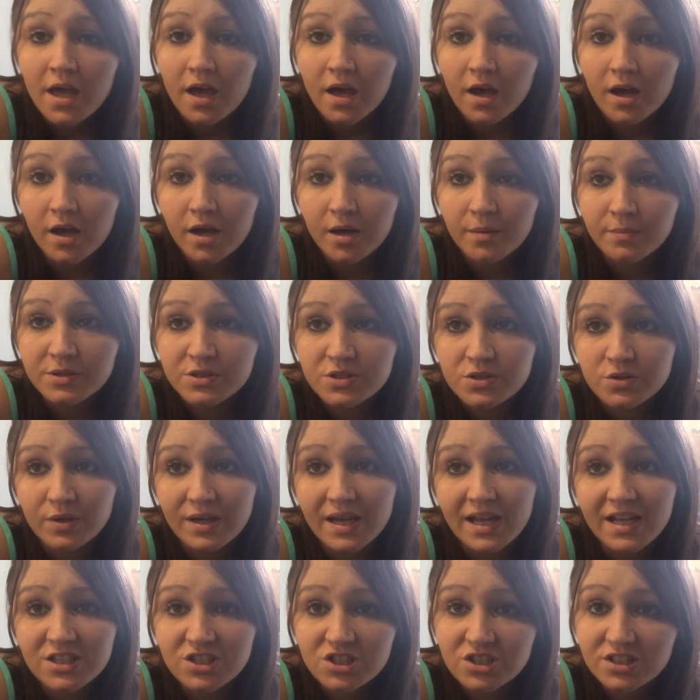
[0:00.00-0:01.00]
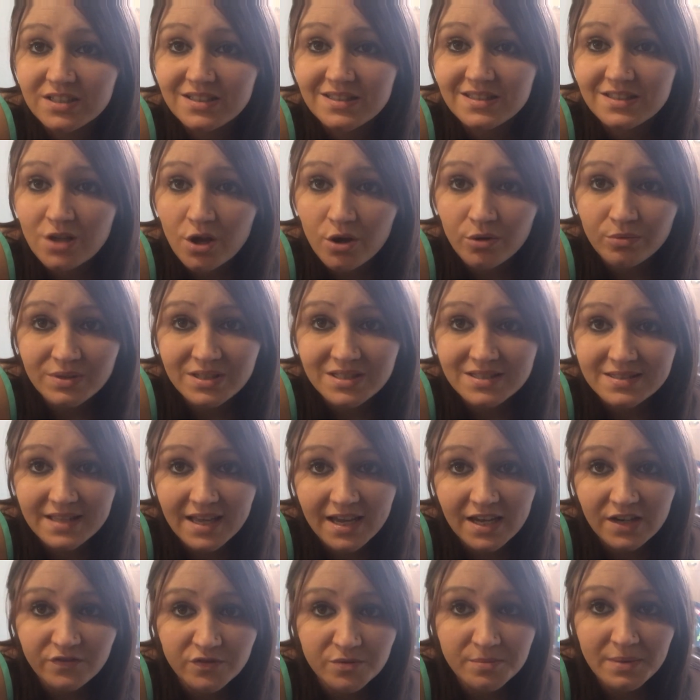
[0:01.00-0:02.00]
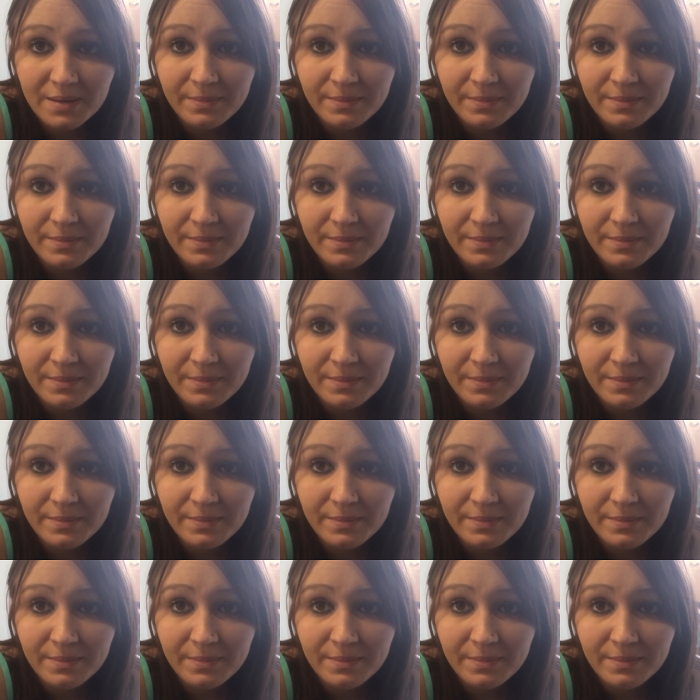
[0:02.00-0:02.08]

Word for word: Um, so I actually only stayed for